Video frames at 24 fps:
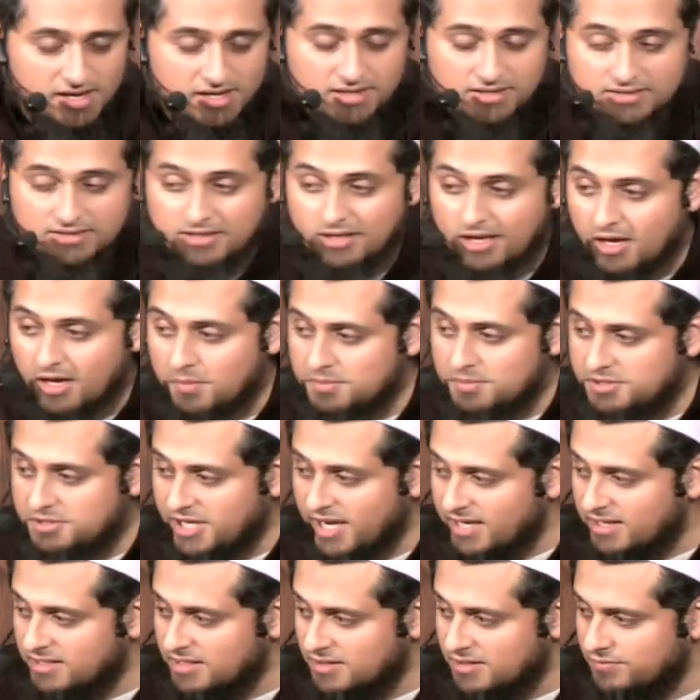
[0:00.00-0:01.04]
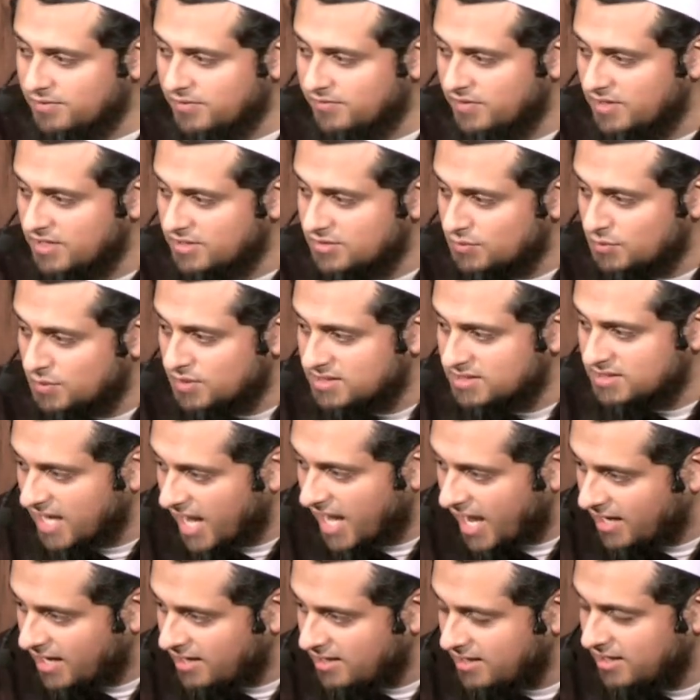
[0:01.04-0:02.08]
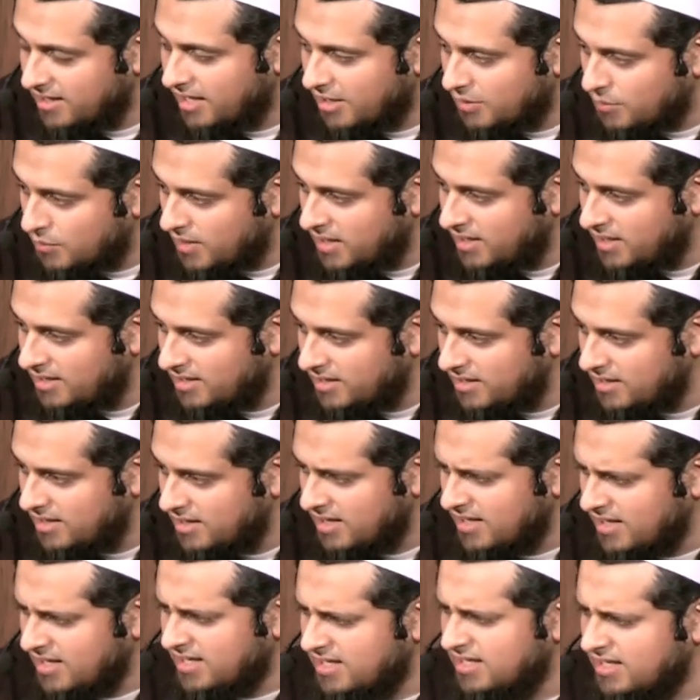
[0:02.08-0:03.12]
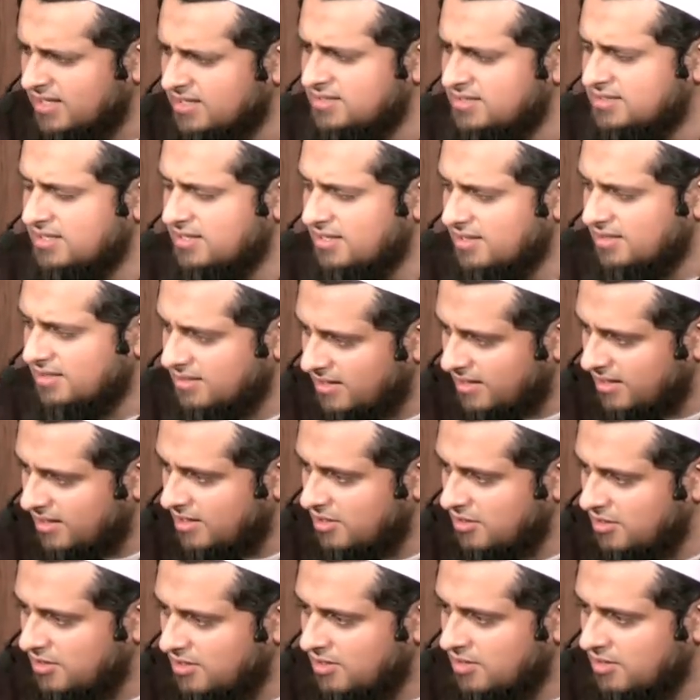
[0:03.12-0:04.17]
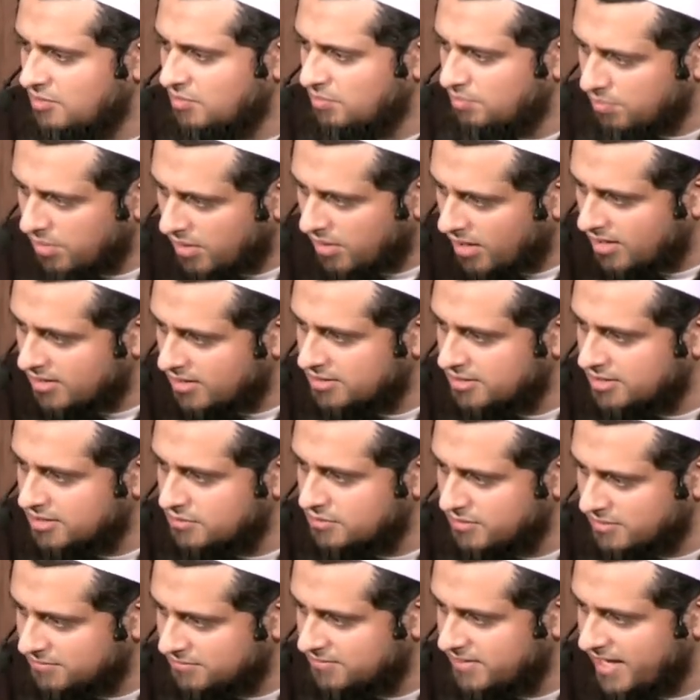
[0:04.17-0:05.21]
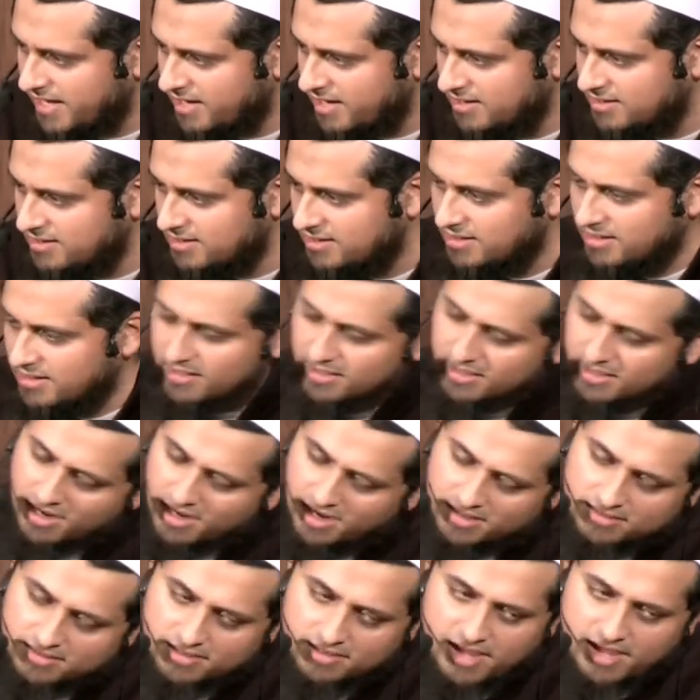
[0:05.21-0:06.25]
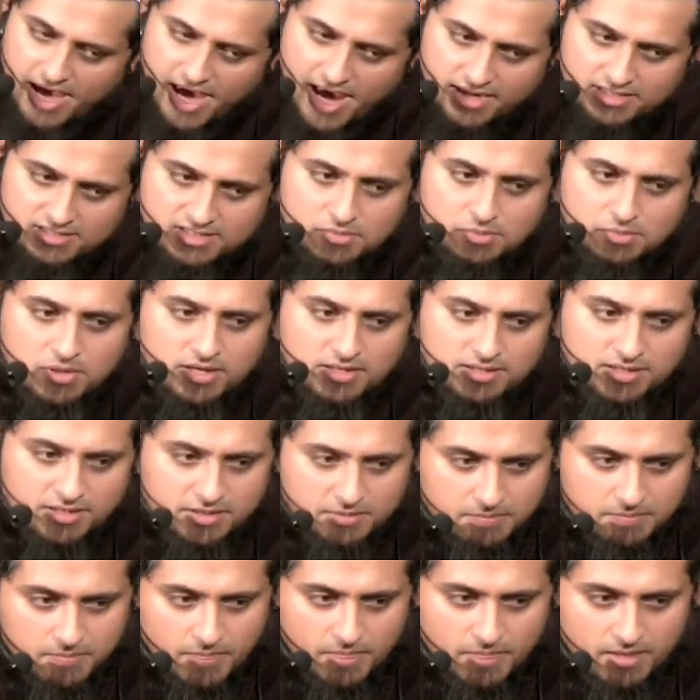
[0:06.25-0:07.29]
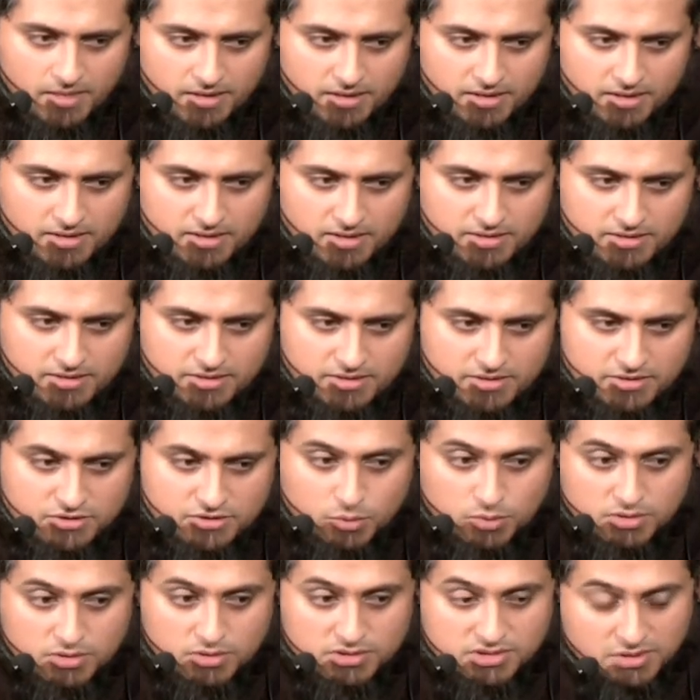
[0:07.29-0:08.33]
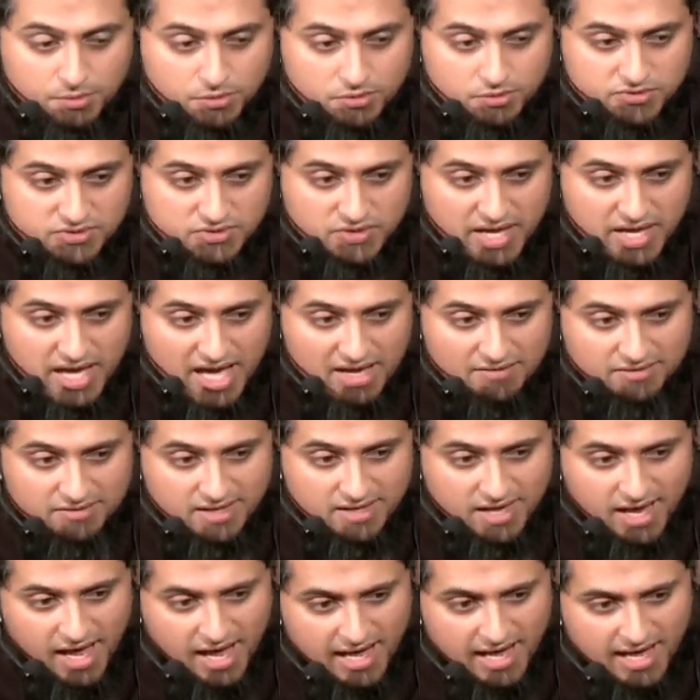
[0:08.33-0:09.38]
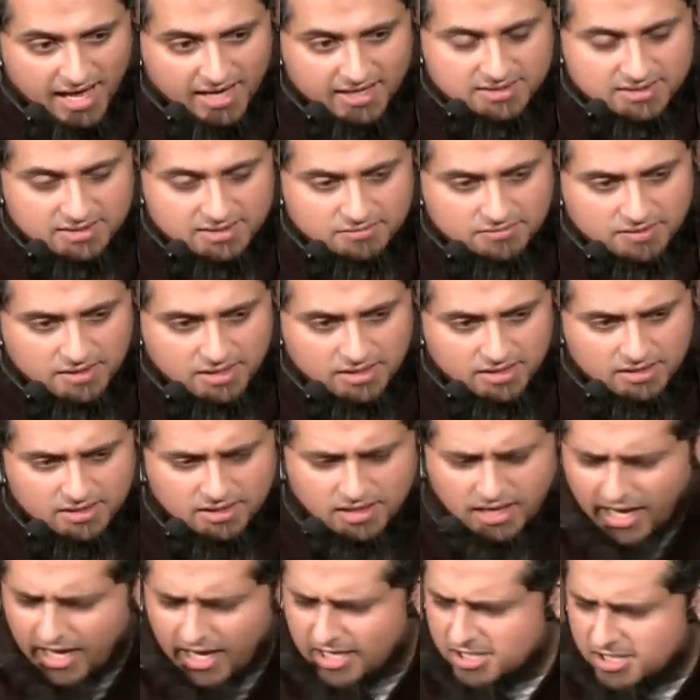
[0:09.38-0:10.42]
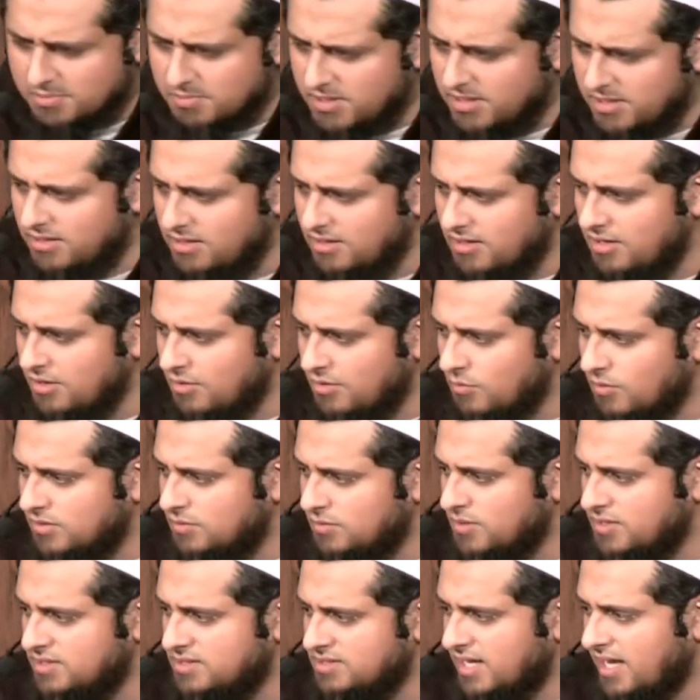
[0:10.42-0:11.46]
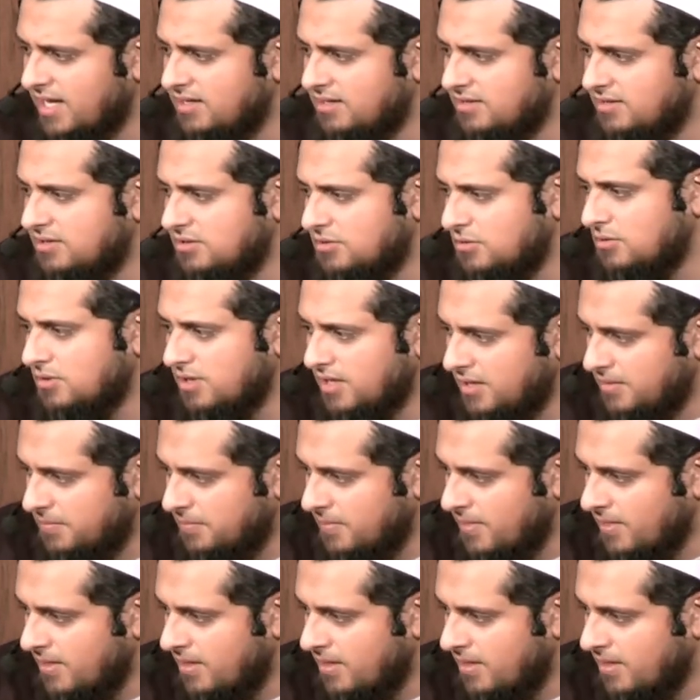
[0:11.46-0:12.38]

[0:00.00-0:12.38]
The objective of us reciting and reading is to think, ponder, reflect, and then act upon it. So we're supposed to have an active engagement with reciting the Qur'an.